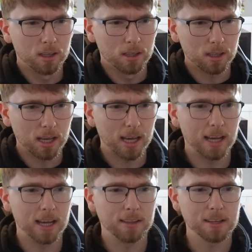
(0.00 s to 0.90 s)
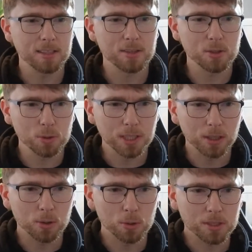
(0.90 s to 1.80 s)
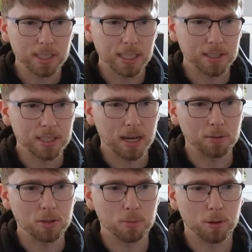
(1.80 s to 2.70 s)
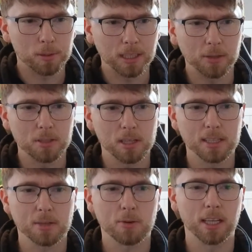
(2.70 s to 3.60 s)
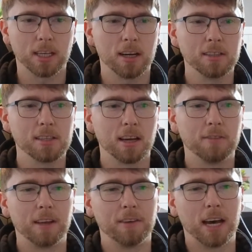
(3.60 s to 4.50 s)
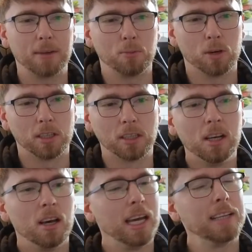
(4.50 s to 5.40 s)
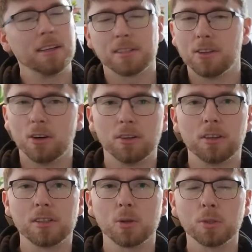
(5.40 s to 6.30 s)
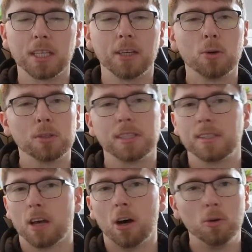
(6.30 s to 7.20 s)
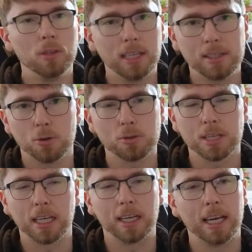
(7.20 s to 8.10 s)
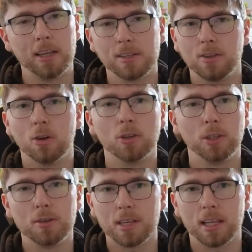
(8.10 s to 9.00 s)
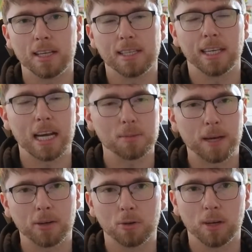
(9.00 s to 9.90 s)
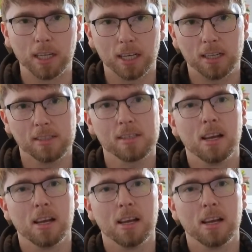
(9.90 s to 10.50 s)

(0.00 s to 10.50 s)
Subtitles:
Does the sourcing course teach how to properly utilize credit cards? I've never had one. It does not. The sourcing course is only sourcing. It is not utilizing cashback or credit cards.